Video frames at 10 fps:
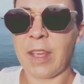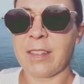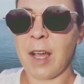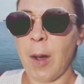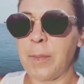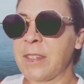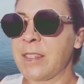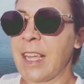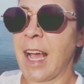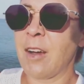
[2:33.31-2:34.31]
it's ups
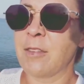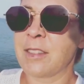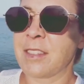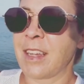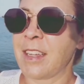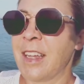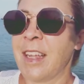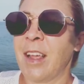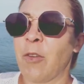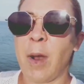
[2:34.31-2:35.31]
and downs and
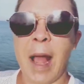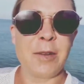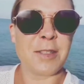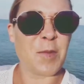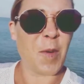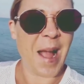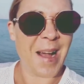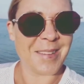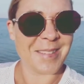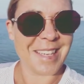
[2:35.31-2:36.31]
round and
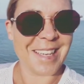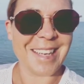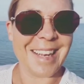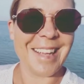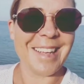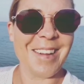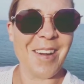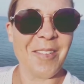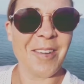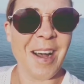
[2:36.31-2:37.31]
round, and you
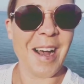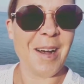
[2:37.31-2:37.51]
know,